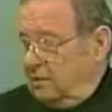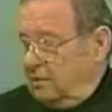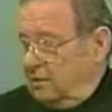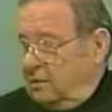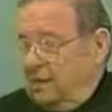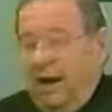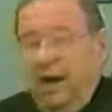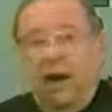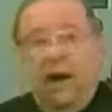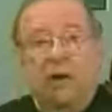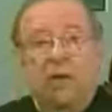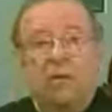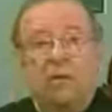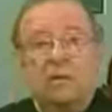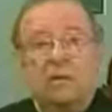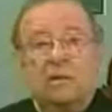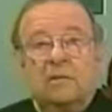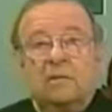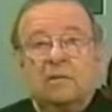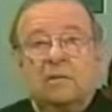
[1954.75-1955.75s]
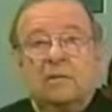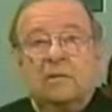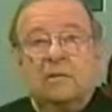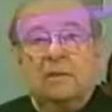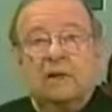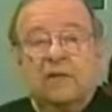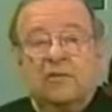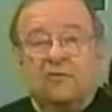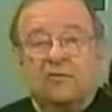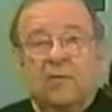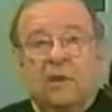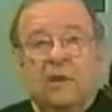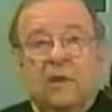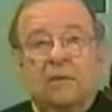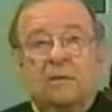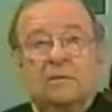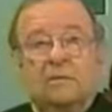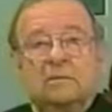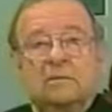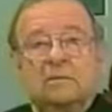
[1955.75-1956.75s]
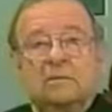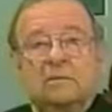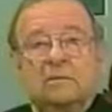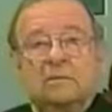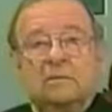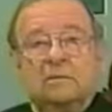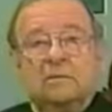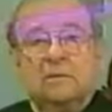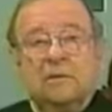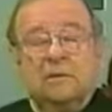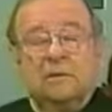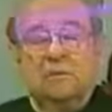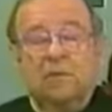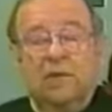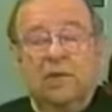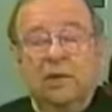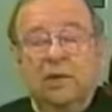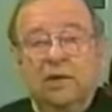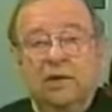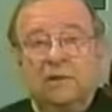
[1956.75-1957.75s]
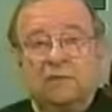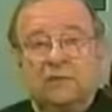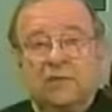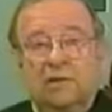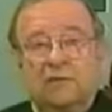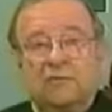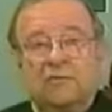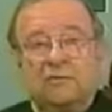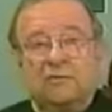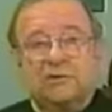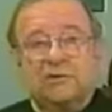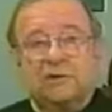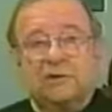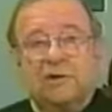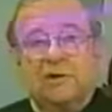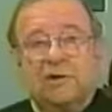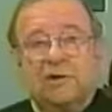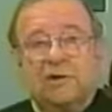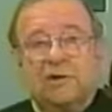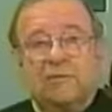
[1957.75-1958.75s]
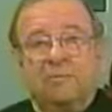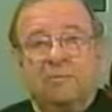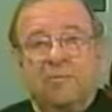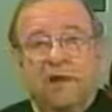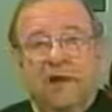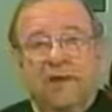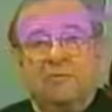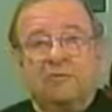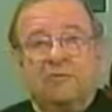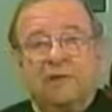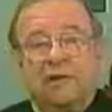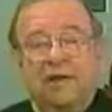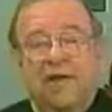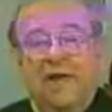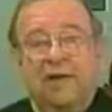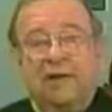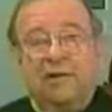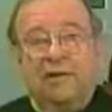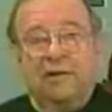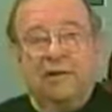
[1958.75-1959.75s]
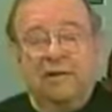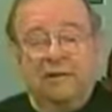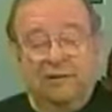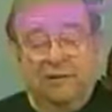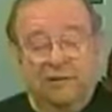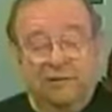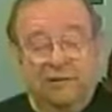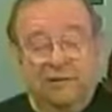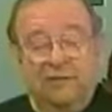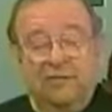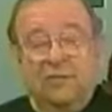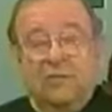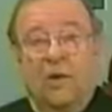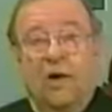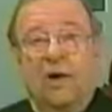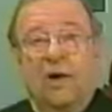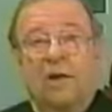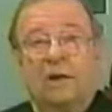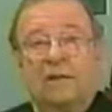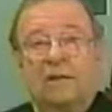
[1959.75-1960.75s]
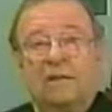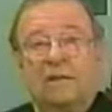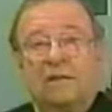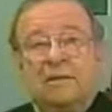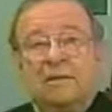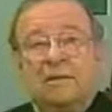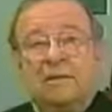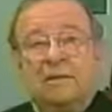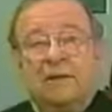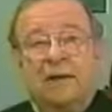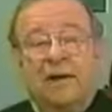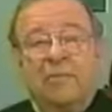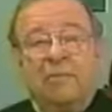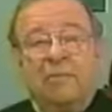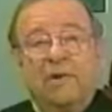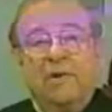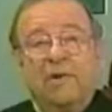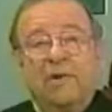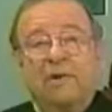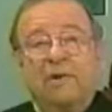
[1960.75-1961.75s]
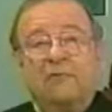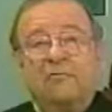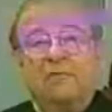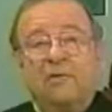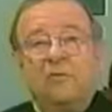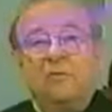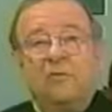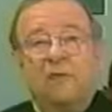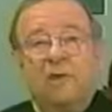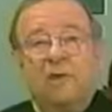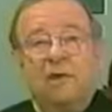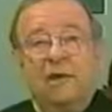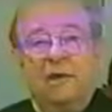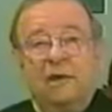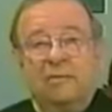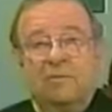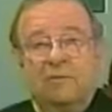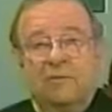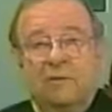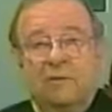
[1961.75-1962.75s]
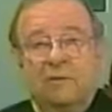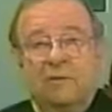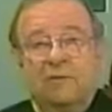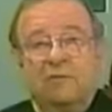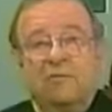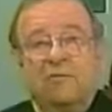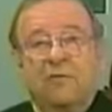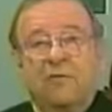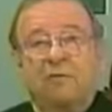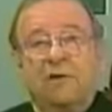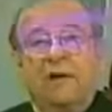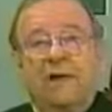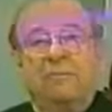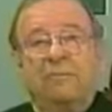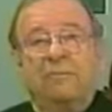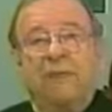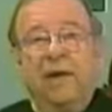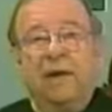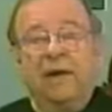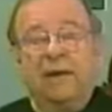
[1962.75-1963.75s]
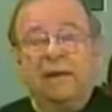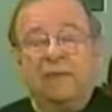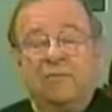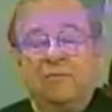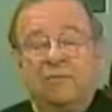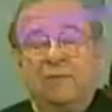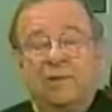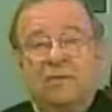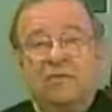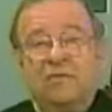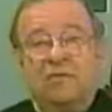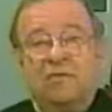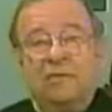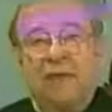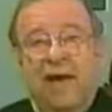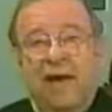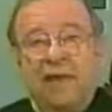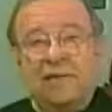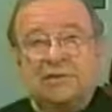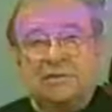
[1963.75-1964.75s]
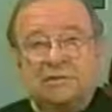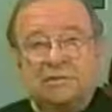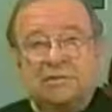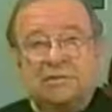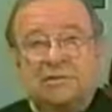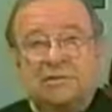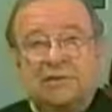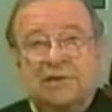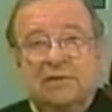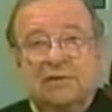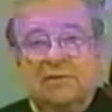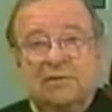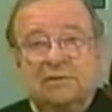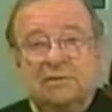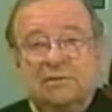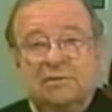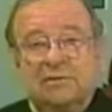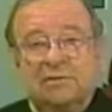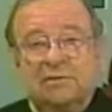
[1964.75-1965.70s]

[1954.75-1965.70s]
now, guess what? Mohegan Suns for sure, and perhaps the latter uh, as well, not bringing in as much money anymore. Therefore, they're not paying as much taxes as they used to.